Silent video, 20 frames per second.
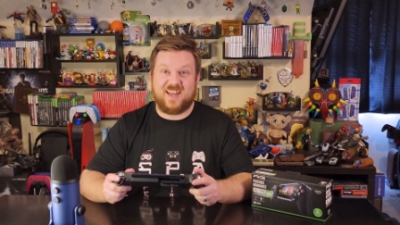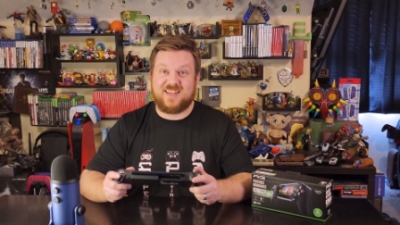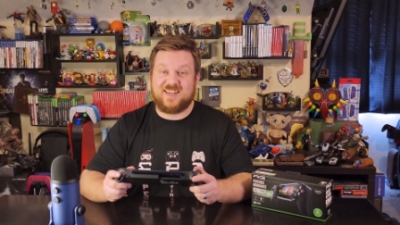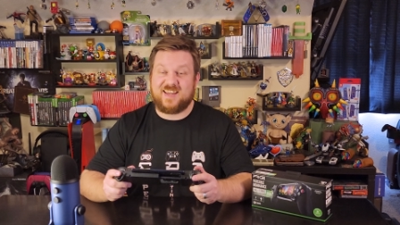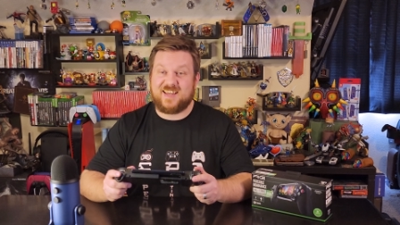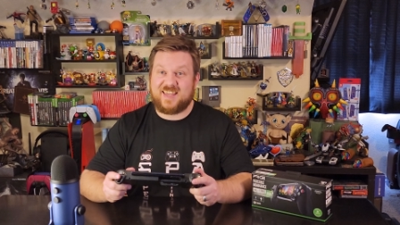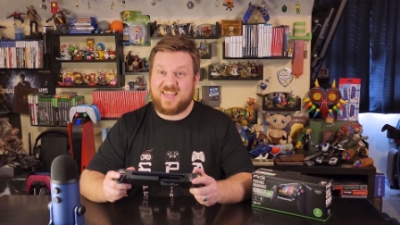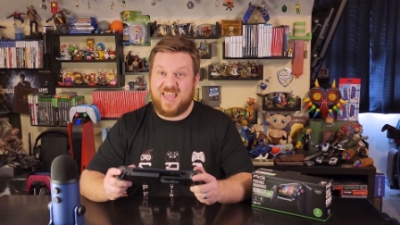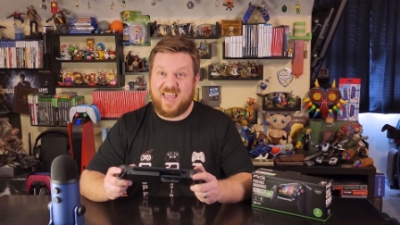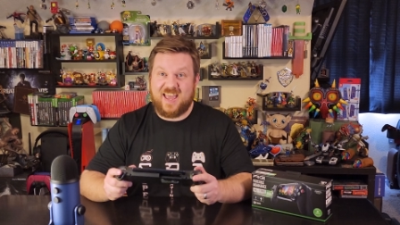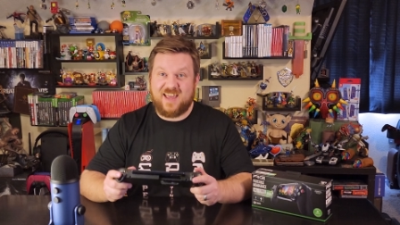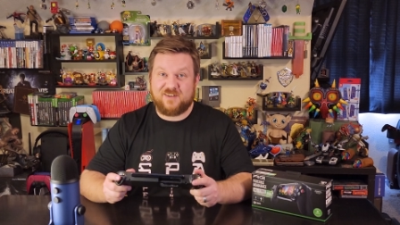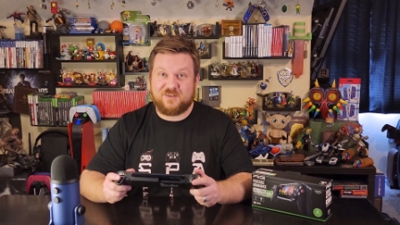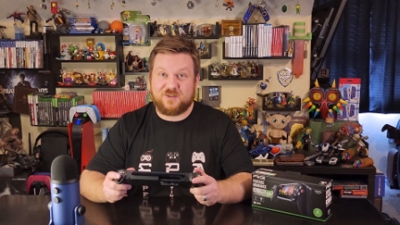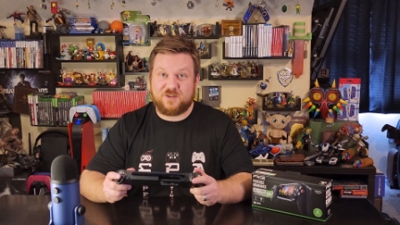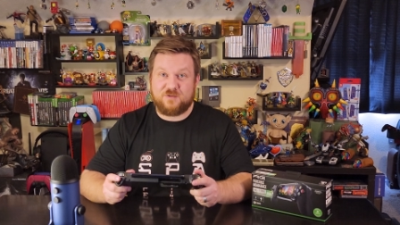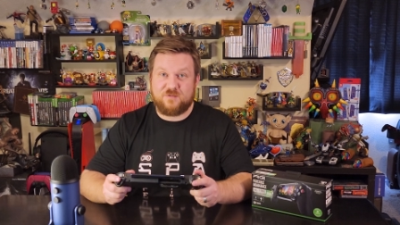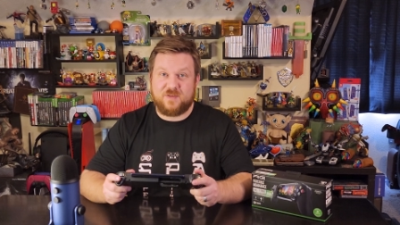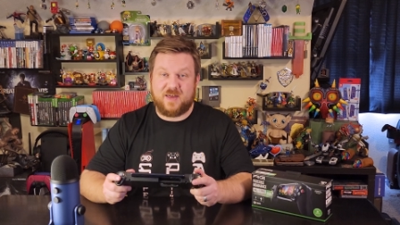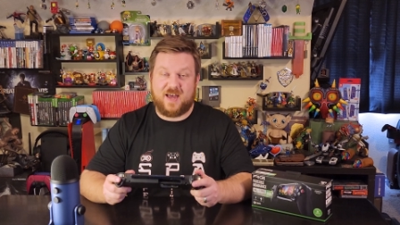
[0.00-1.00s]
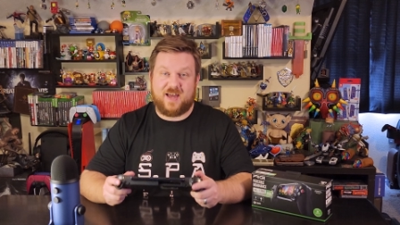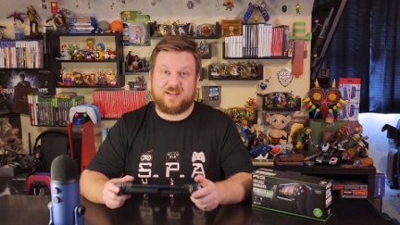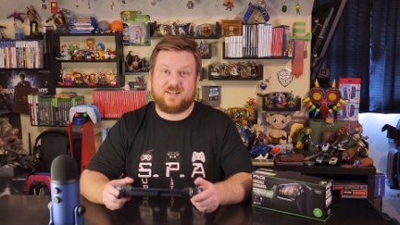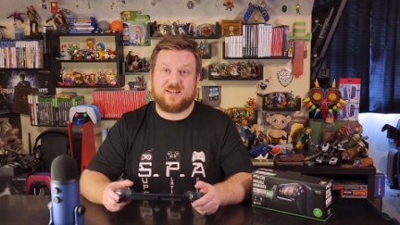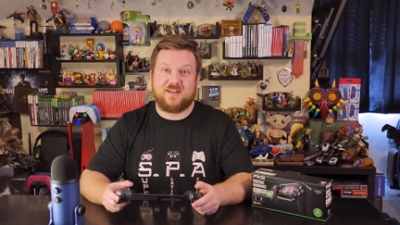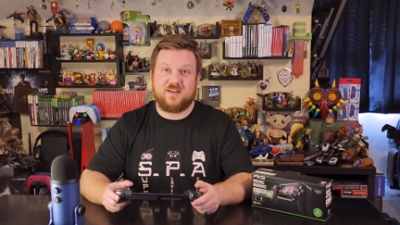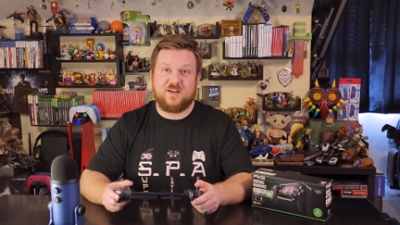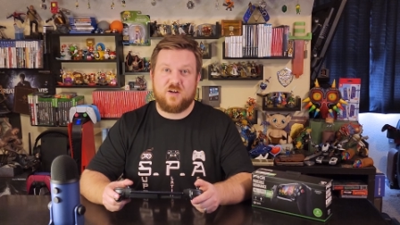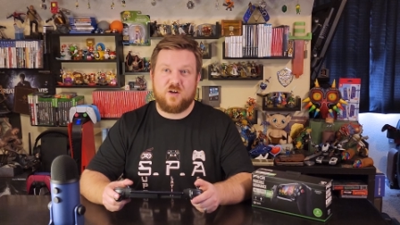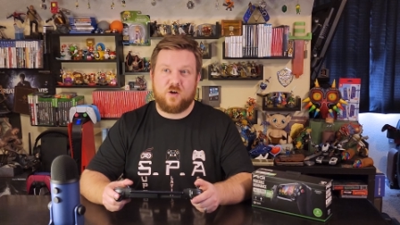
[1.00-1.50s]
and you can't do
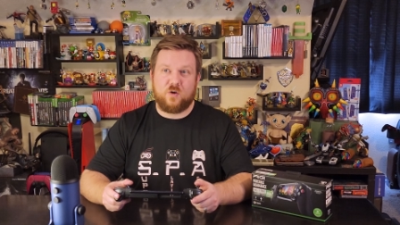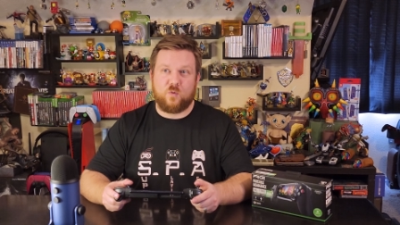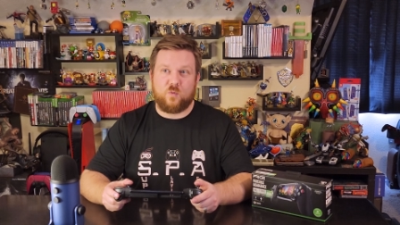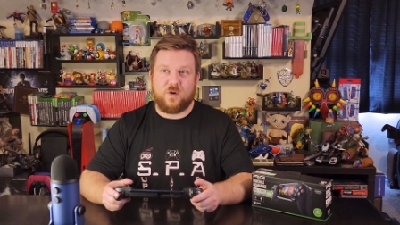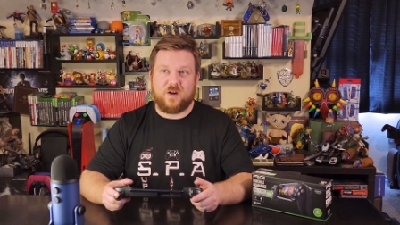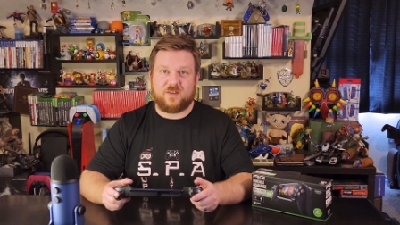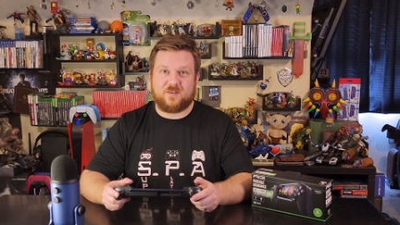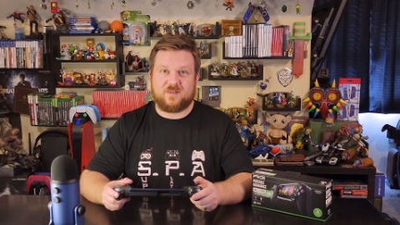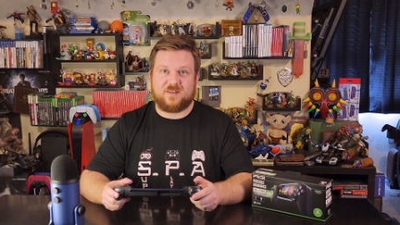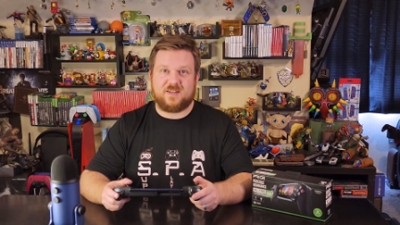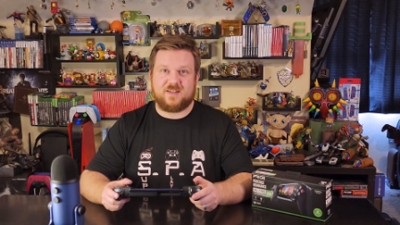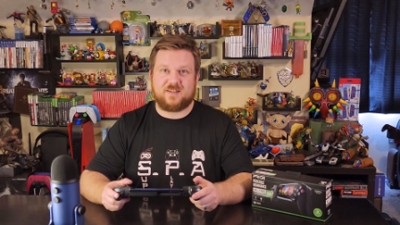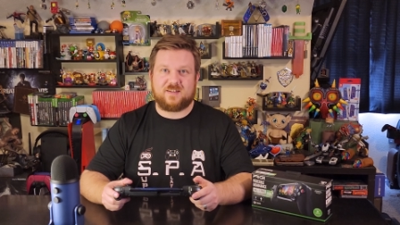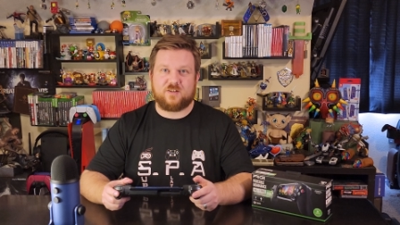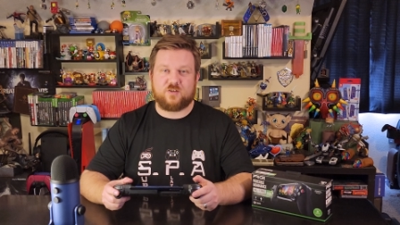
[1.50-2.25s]
that with these